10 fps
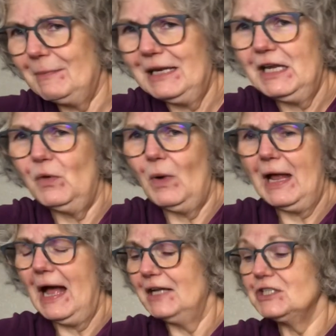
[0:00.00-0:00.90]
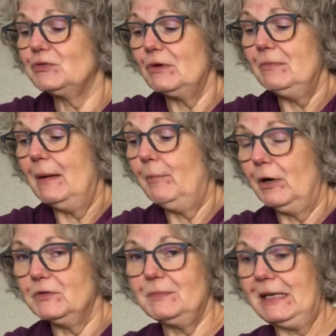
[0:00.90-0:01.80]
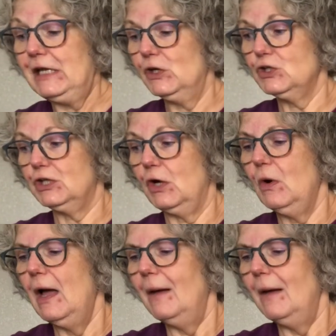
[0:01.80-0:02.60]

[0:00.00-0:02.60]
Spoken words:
But anyway, I just remember it was many years ago.